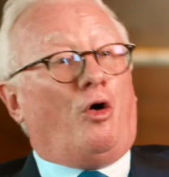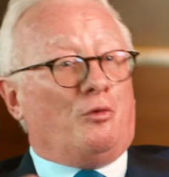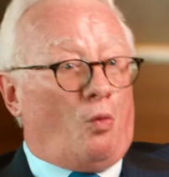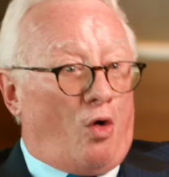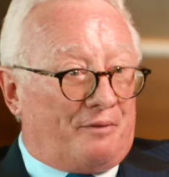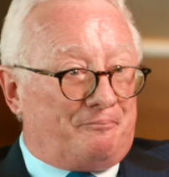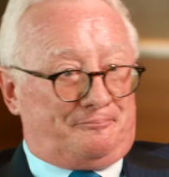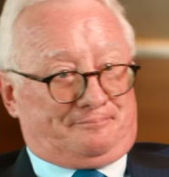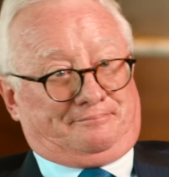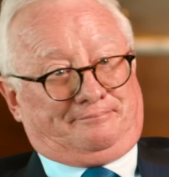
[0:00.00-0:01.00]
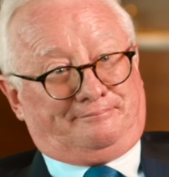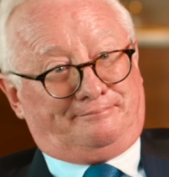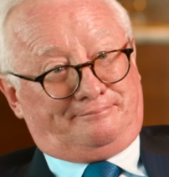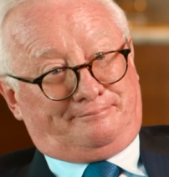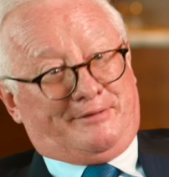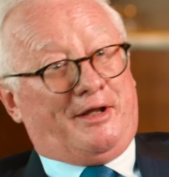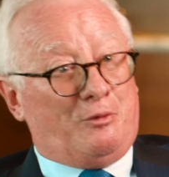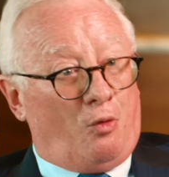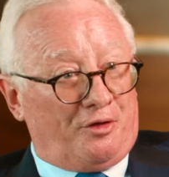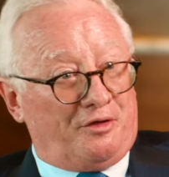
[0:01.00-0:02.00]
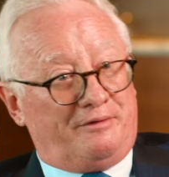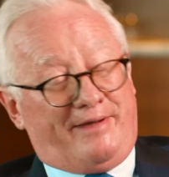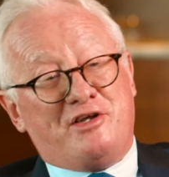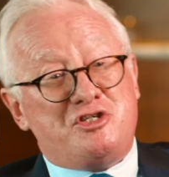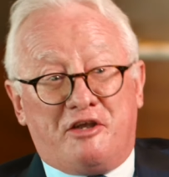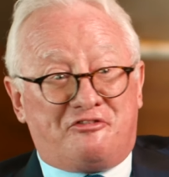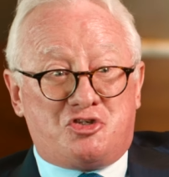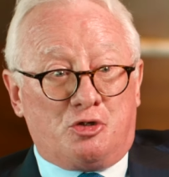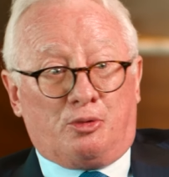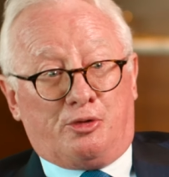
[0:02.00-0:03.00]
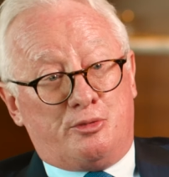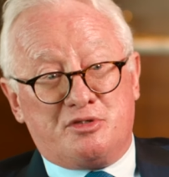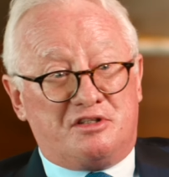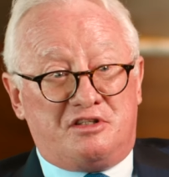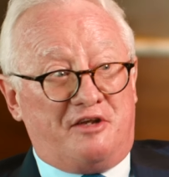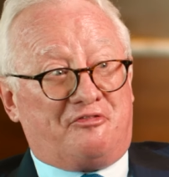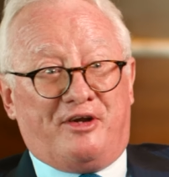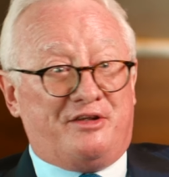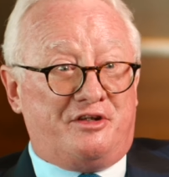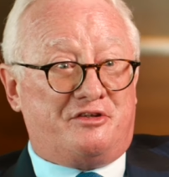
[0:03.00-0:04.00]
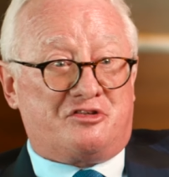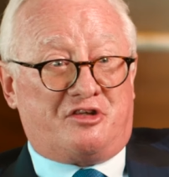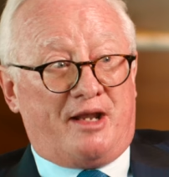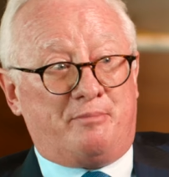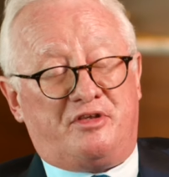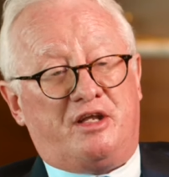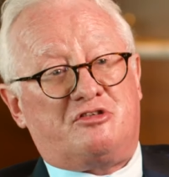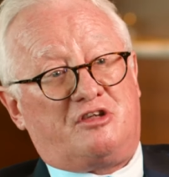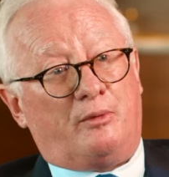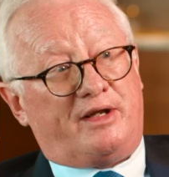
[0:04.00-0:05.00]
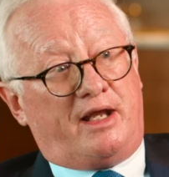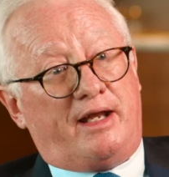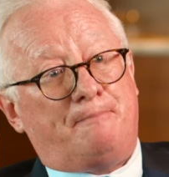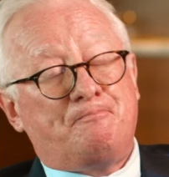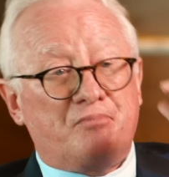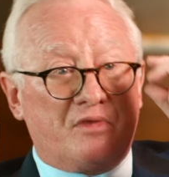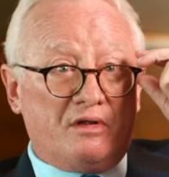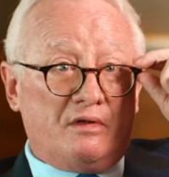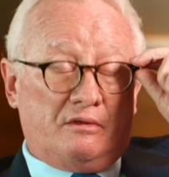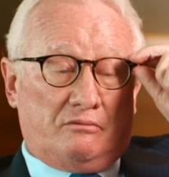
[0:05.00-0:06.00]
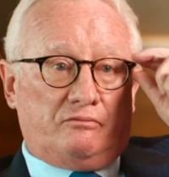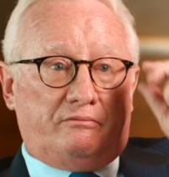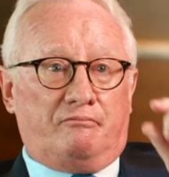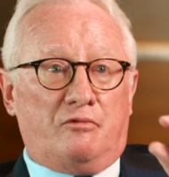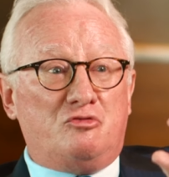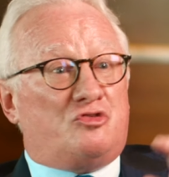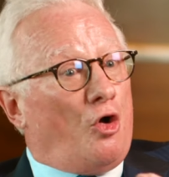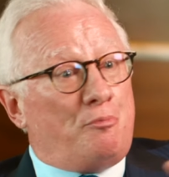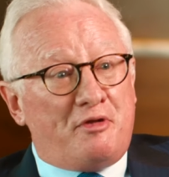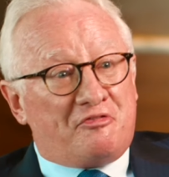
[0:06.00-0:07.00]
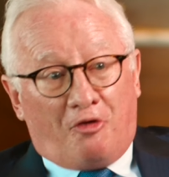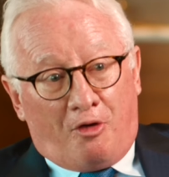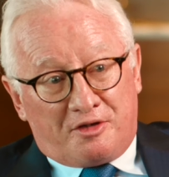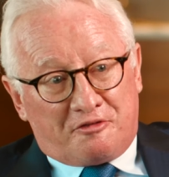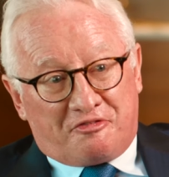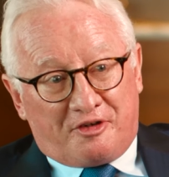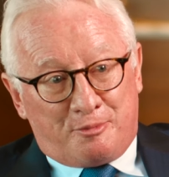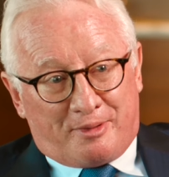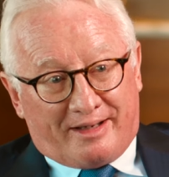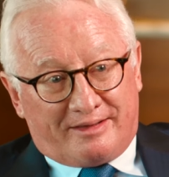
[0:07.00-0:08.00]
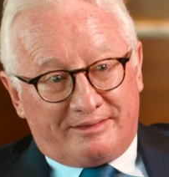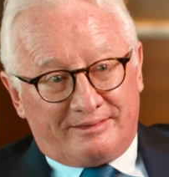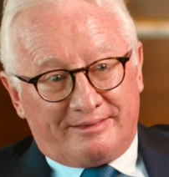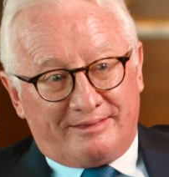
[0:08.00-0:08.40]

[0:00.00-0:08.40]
on what he wanted. And Jeff Dewar, who was a dear friend, did the same thing. So again, don't be frightened of feedback.